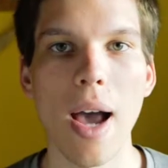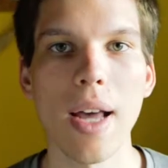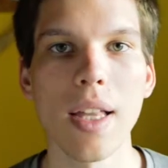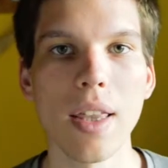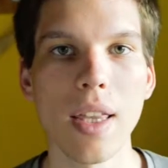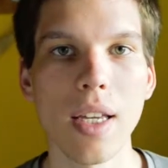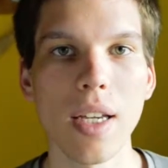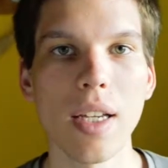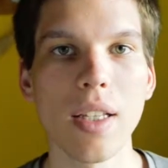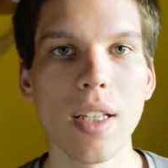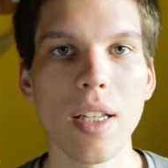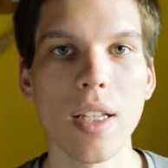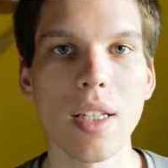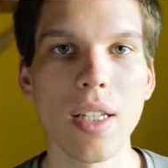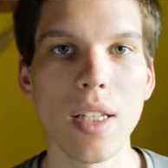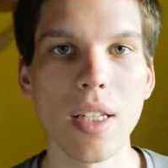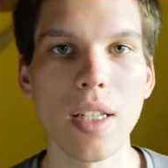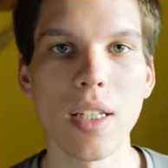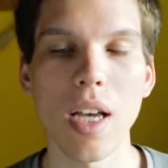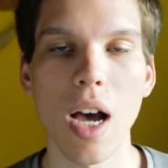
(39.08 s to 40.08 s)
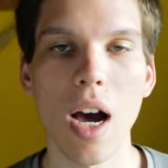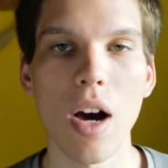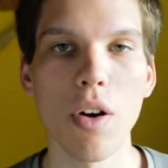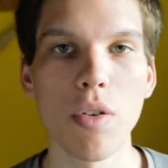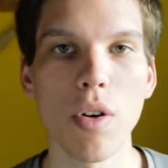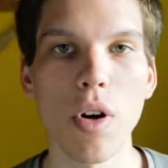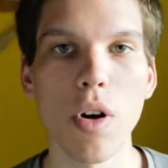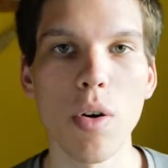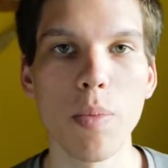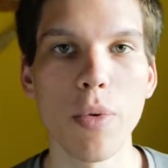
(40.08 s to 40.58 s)
I think this is how
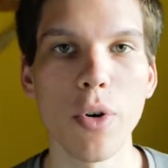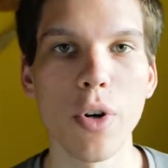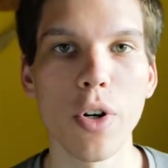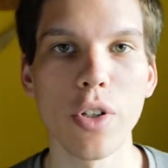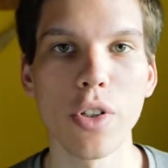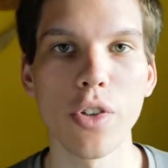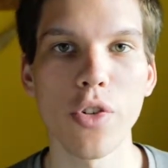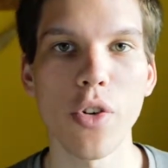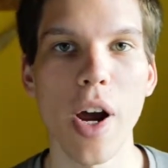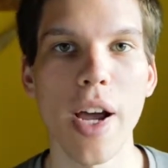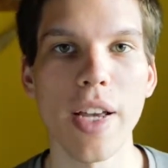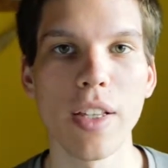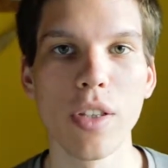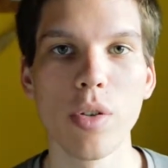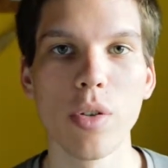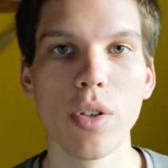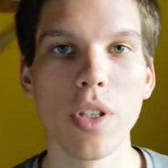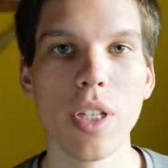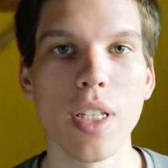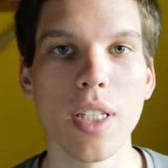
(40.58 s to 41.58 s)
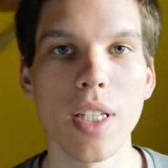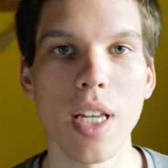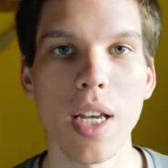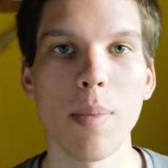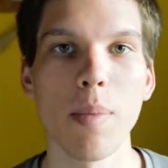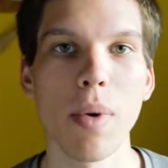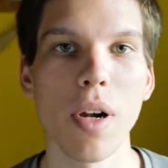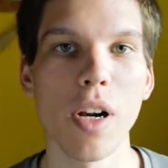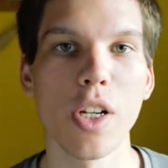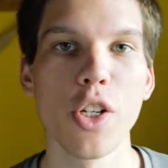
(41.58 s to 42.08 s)
GoPro tried to
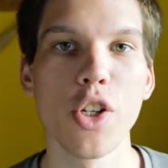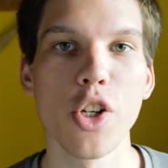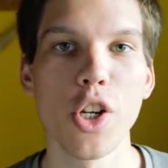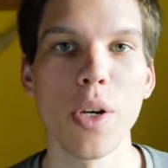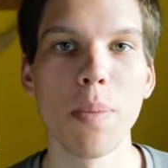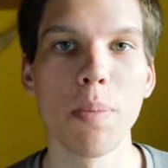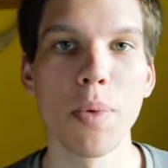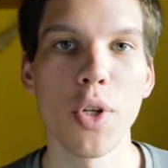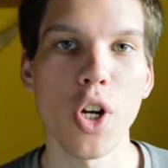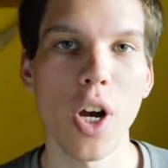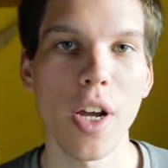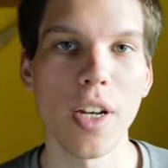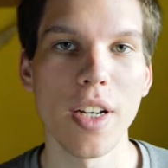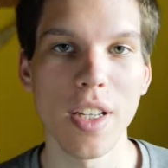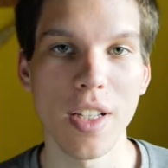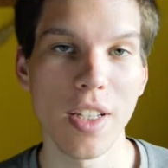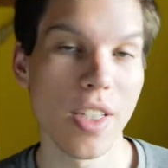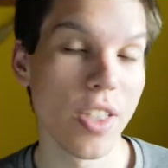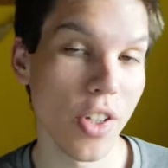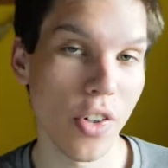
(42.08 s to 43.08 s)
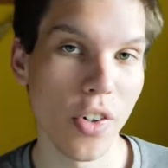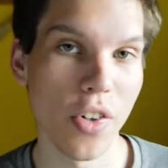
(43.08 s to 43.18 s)
disable cheap Chinese